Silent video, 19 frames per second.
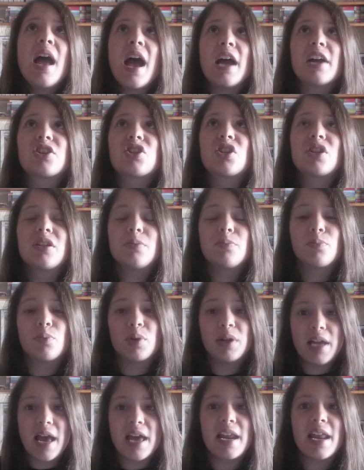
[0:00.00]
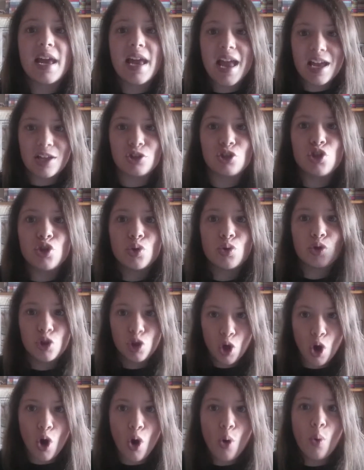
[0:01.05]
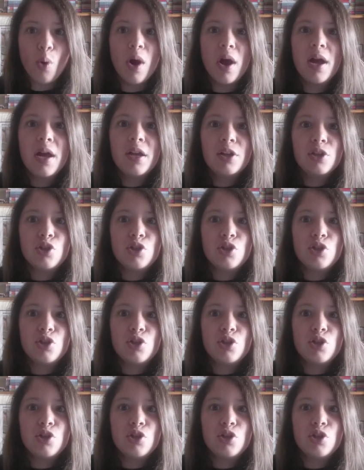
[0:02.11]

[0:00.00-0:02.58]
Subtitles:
Actually, Brianna had to go